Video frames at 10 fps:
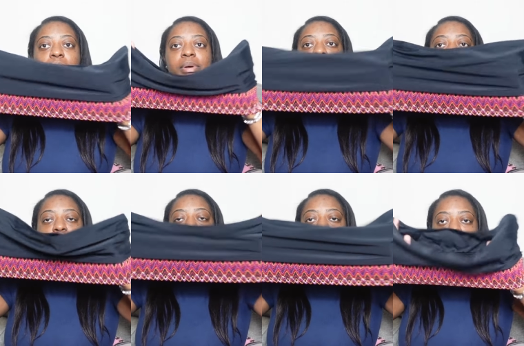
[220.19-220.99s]
But it's
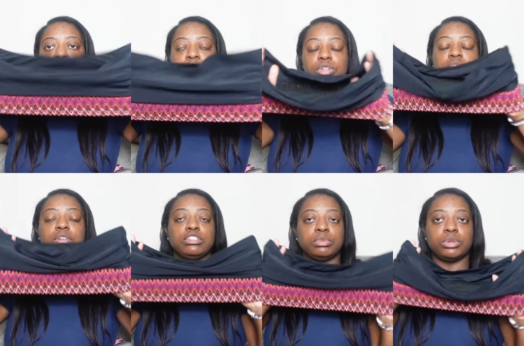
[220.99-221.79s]
super com
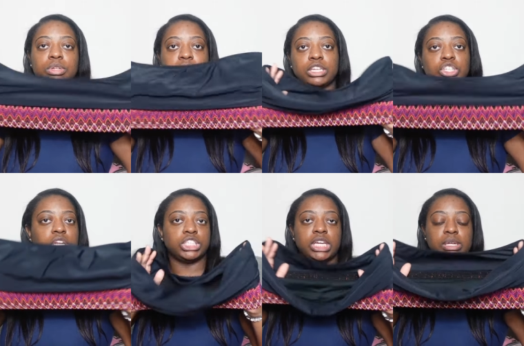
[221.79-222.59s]
comfortable, like
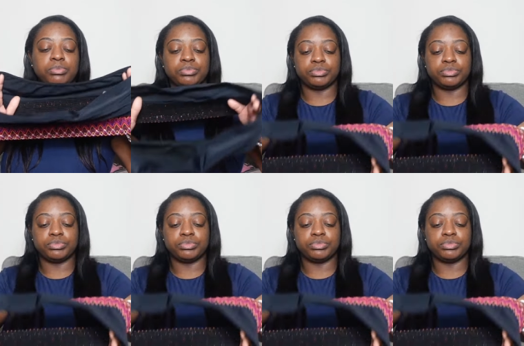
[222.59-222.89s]
stretchy.